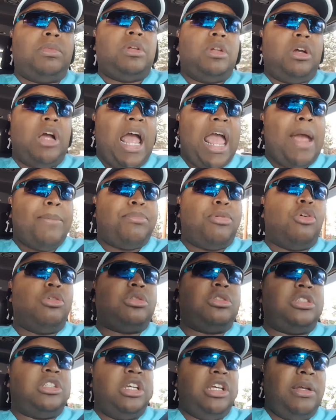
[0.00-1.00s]
him
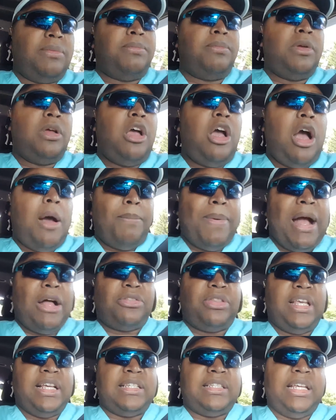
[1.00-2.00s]
about this in
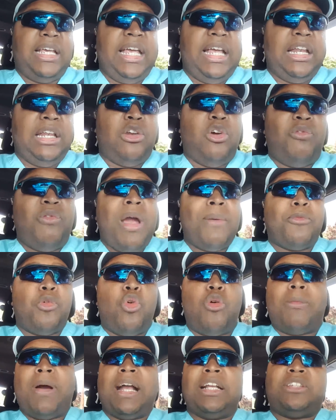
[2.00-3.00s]
November when
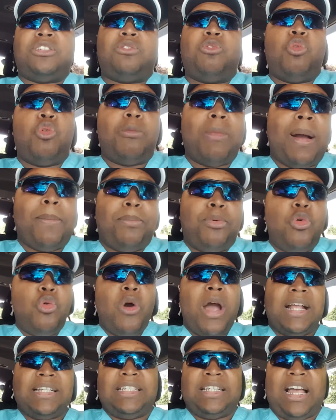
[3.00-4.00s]
my pool had just got
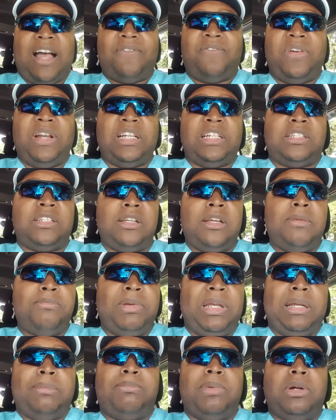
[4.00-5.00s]
finished being built.
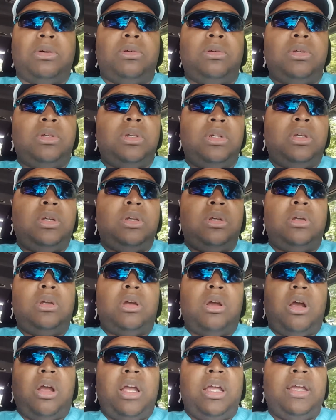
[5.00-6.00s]
All right,
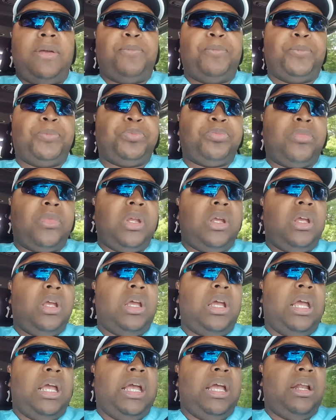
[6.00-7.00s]
and
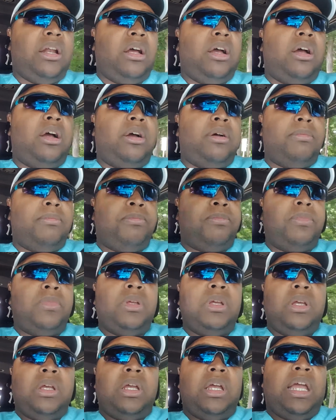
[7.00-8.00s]
he
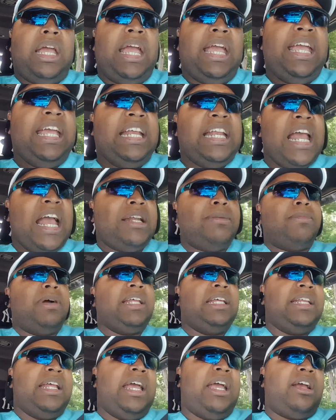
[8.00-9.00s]
didn't have the money there, so I
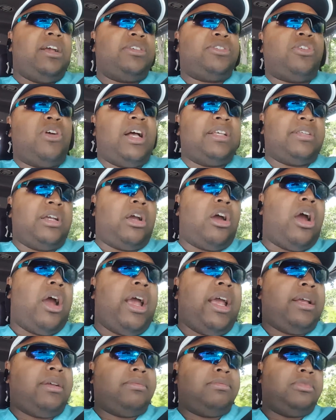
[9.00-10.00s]
was like, all right,
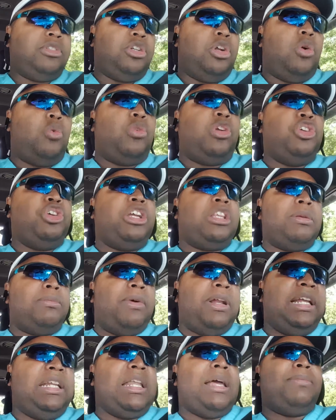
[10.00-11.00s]
when you get the money, let me know.
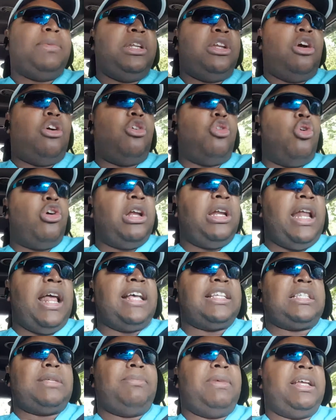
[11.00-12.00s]
Go get an estimate.
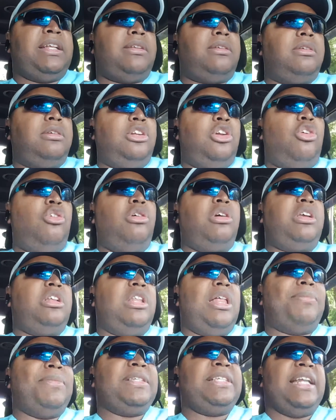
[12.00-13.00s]
Let me see the
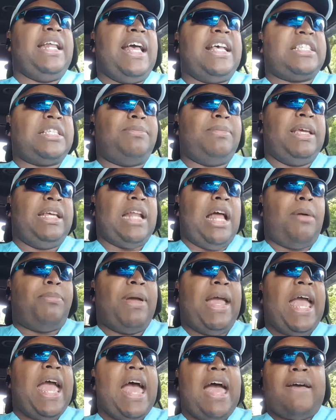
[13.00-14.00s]
estimate, and I'll pay half.
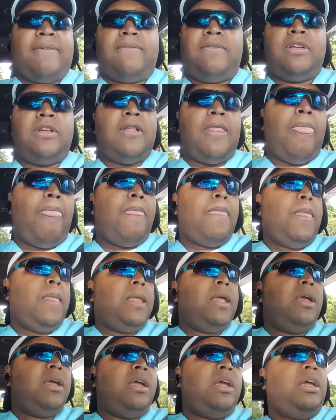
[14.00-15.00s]

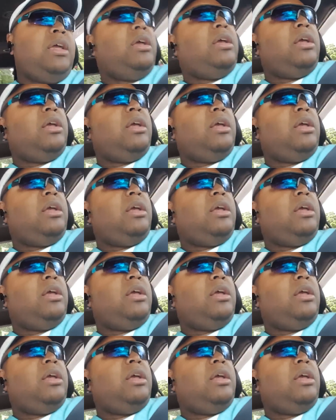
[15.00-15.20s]
Nothing else